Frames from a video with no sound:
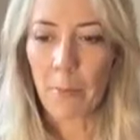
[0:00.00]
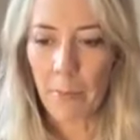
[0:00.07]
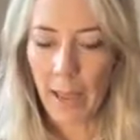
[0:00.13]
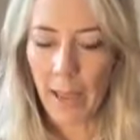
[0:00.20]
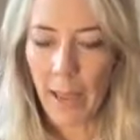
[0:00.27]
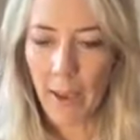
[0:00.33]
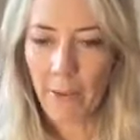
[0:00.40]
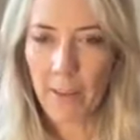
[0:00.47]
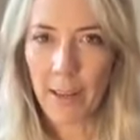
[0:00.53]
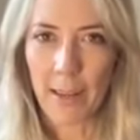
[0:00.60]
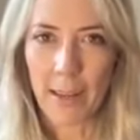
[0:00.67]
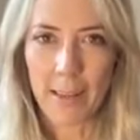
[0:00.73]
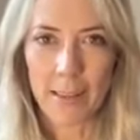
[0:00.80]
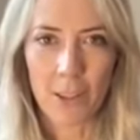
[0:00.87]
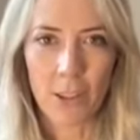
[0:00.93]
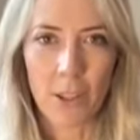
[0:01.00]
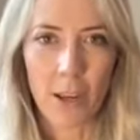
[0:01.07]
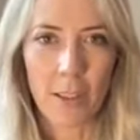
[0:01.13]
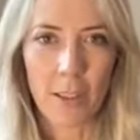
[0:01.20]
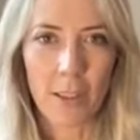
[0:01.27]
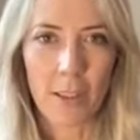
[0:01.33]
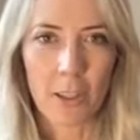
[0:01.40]
heaviness
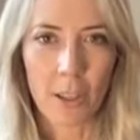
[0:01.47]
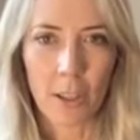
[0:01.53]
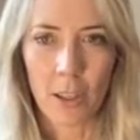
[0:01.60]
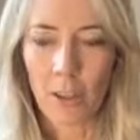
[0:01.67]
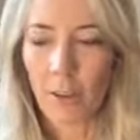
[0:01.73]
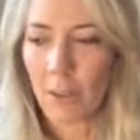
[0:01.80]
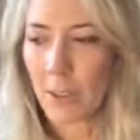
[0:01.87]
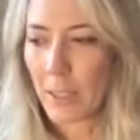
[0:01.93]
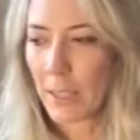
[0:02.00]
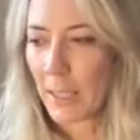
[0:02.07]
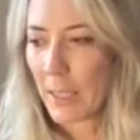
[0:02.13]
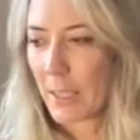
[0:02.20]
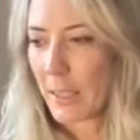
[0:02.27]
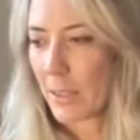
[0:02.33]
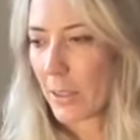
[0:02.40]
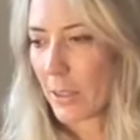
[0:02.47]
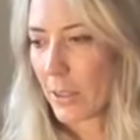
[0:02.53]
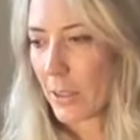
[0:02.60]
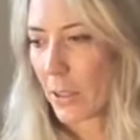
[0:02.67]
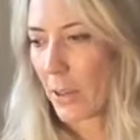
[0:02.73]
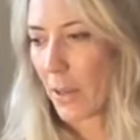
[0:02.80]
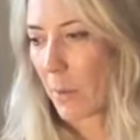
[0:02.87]
starts to
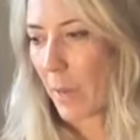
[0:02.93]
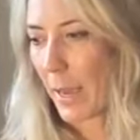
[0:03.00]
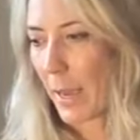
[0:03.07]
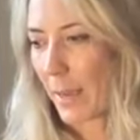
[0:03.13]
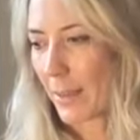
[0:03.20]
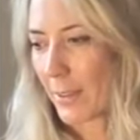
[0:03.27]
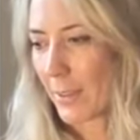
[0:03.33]
come back.